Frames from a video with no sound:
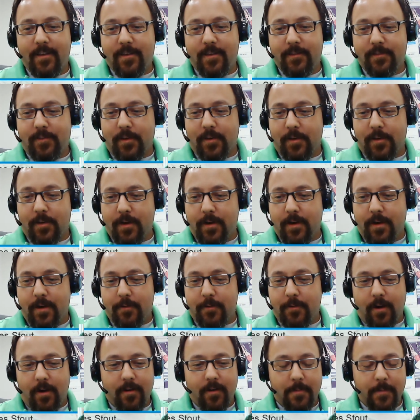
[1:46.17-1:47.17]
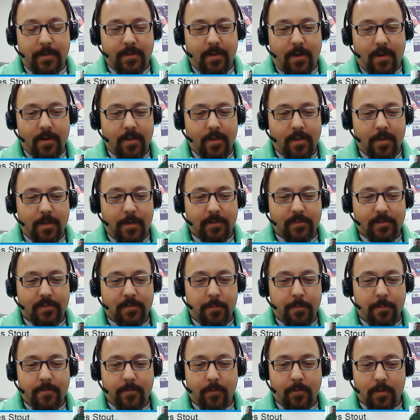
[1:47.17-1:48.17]
So we are going to be talking about
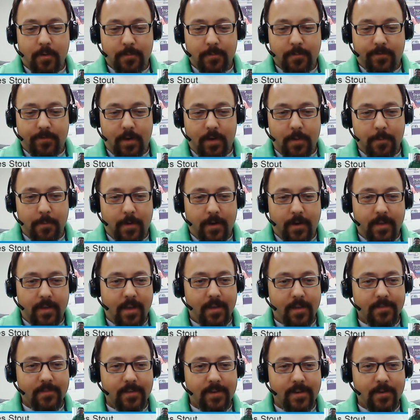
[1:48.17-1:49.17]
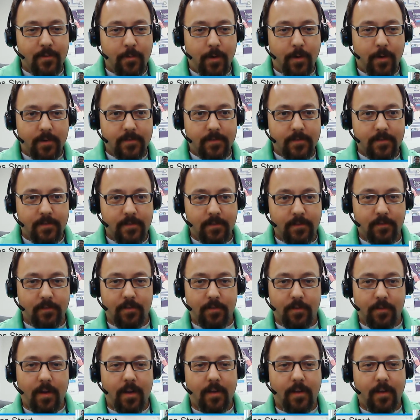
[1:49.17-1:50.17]
smart forms. If anybody has any questions
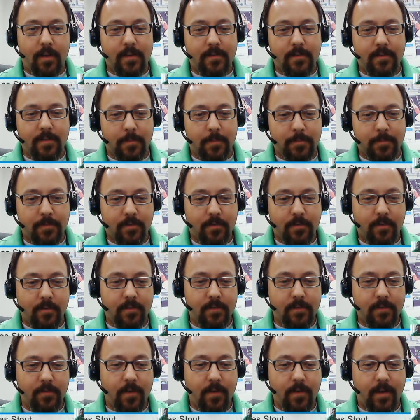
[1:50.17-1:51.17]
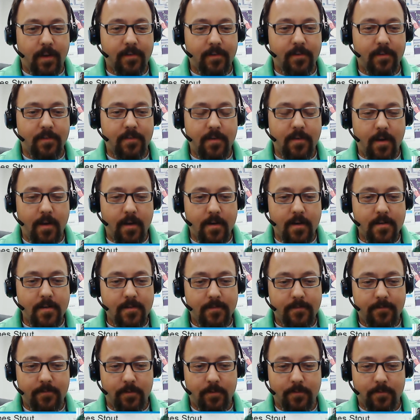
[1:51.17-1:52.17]
or has any tips or tricks you'd like to share,
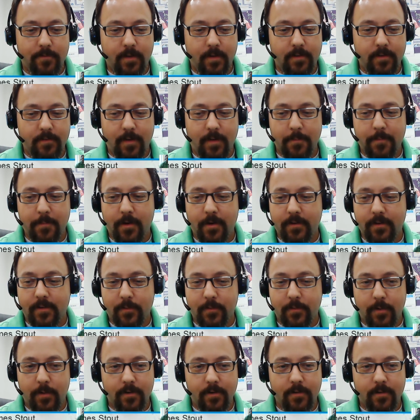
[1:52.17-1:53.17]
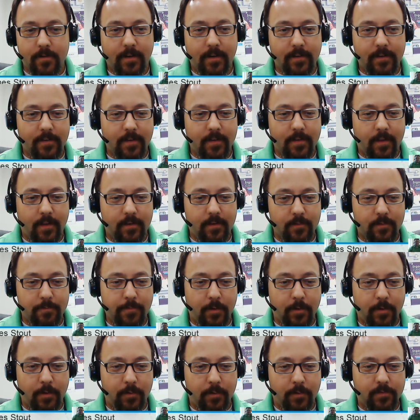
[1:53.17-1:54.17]
feel free to jump onto Twitter and
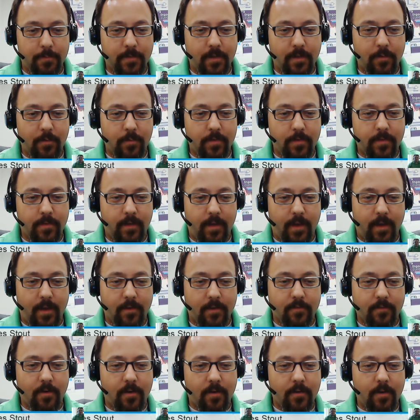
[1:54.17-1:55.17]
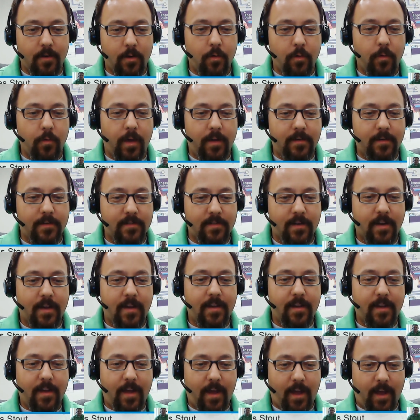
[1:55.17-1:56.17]
post something with the EktronOH
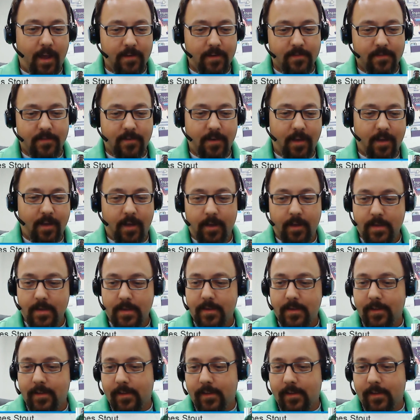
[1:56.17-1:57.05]
hashtag.